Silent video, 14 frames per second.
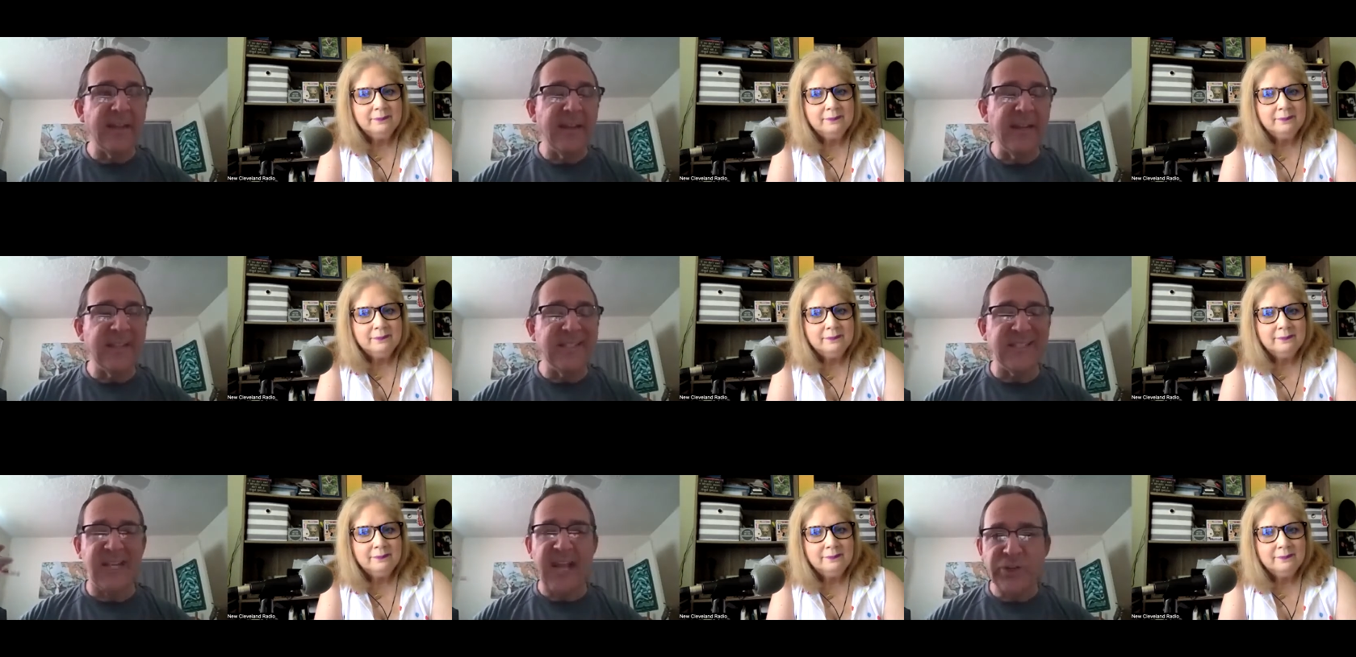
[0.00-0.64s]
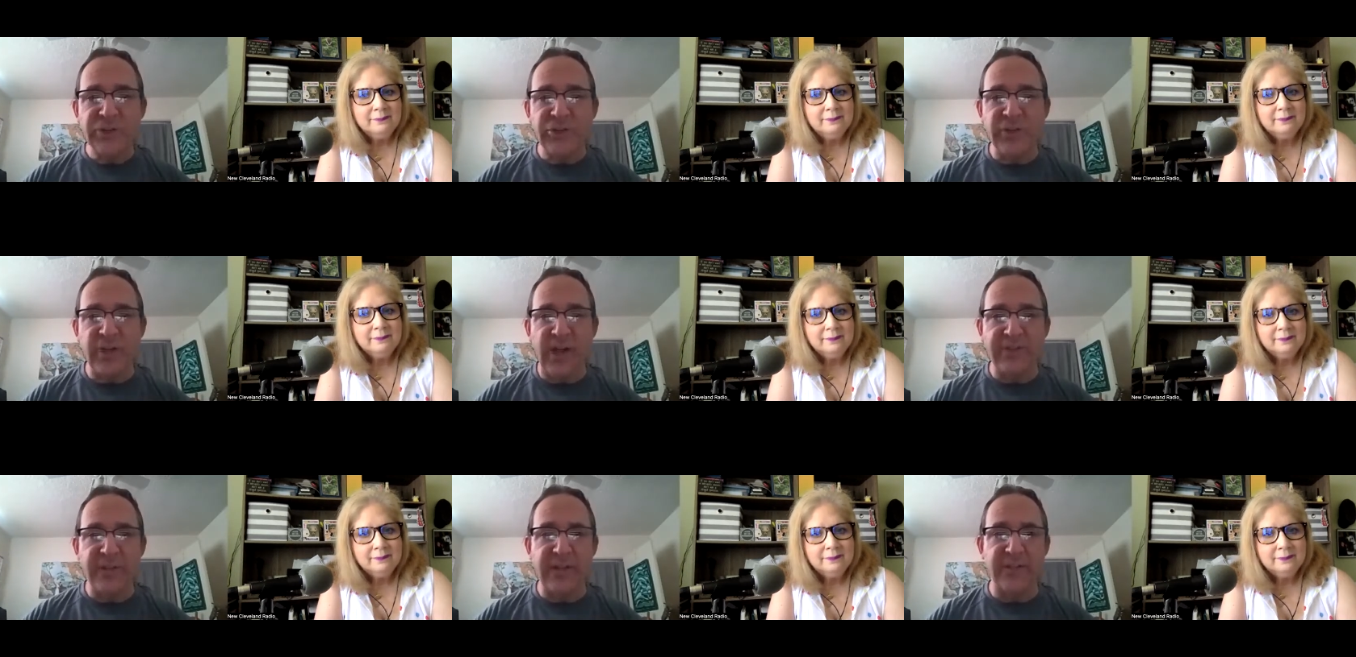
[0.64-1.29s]
Speaker 1: intention,
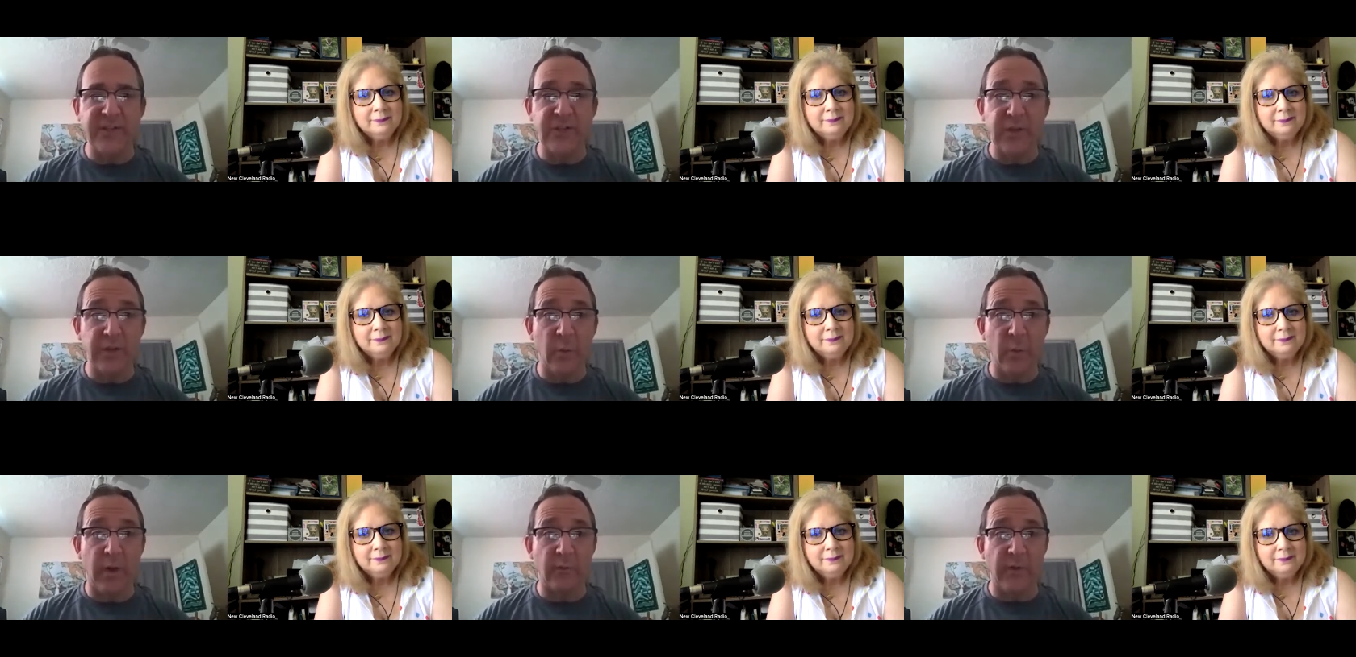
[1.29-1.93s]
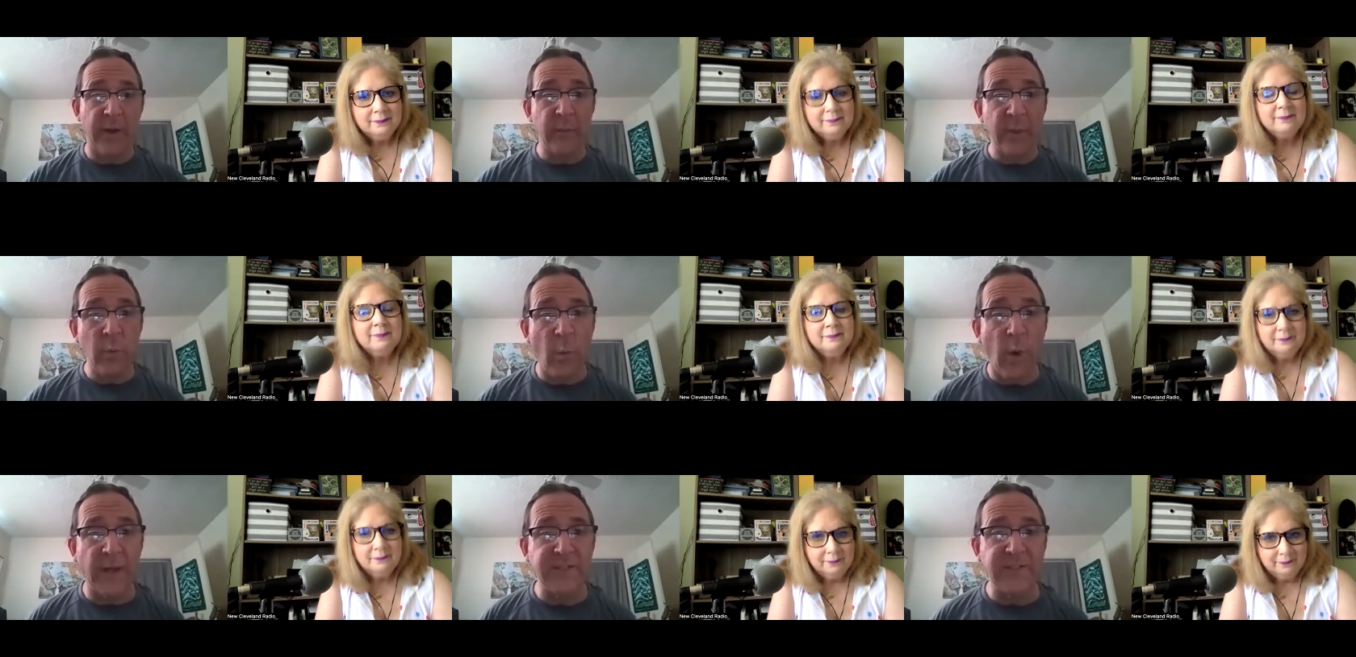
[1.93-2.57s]
I think, is a good one, right? We
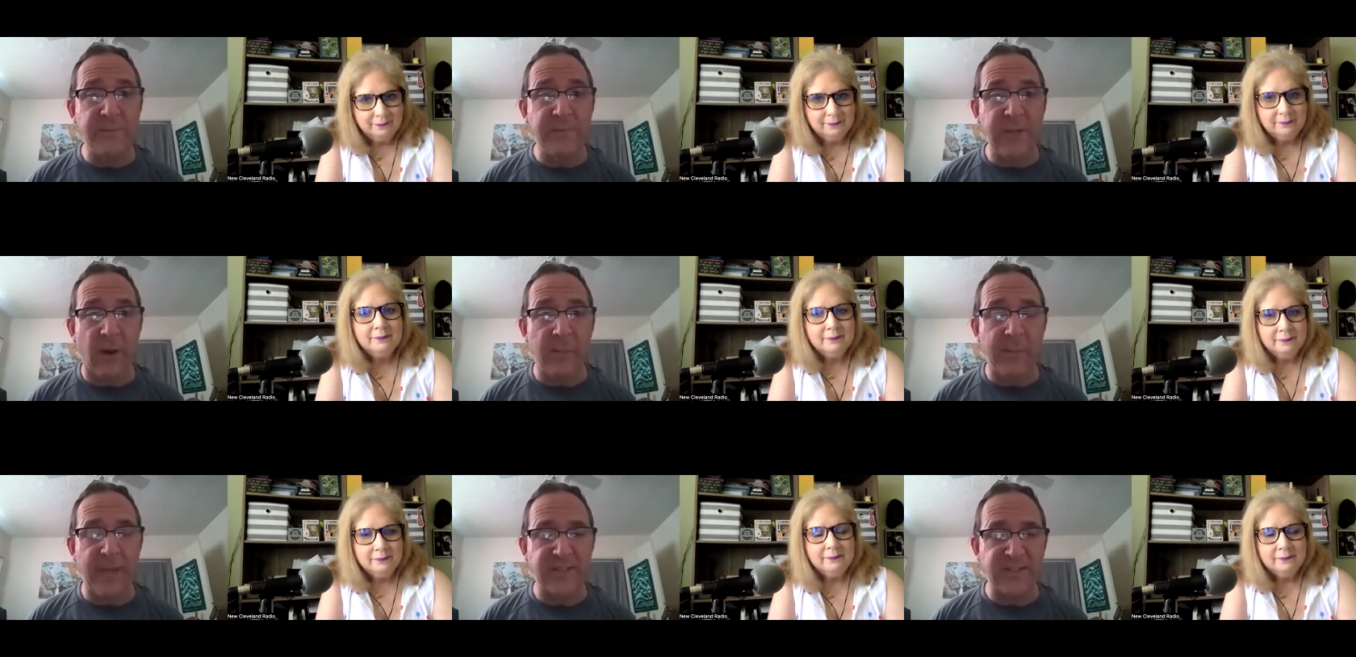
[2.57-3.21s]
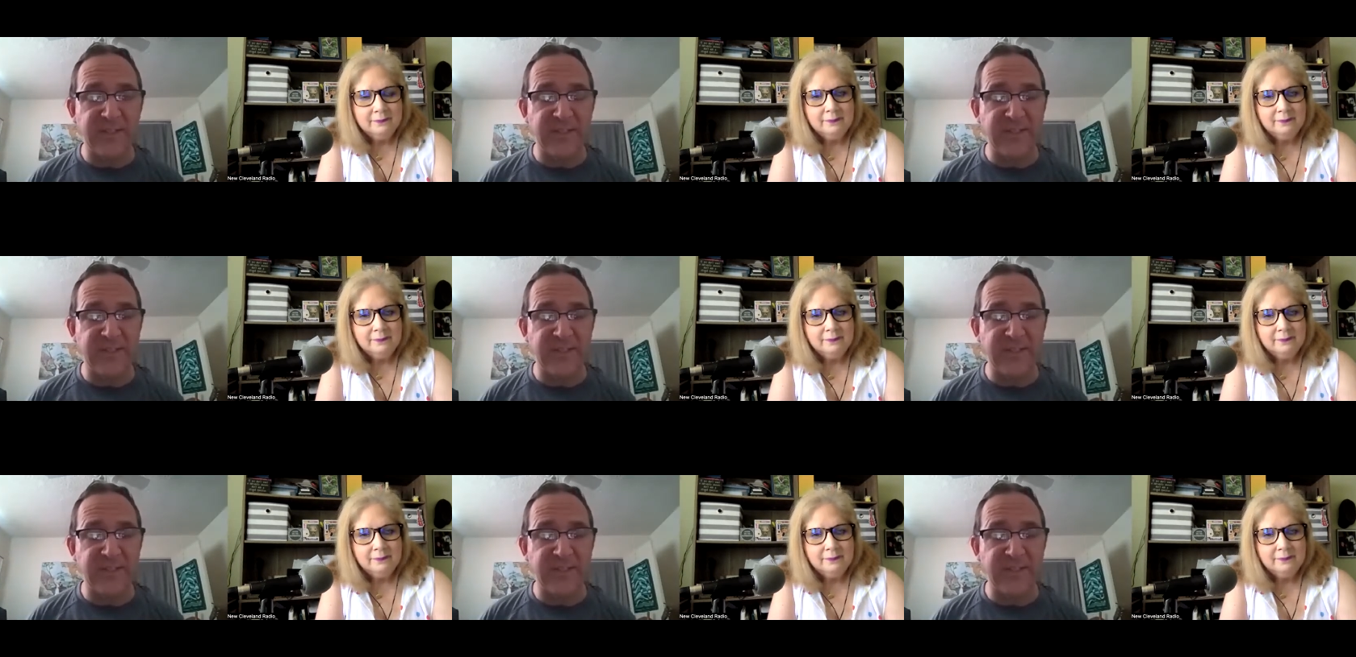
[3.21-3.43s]
want to be our best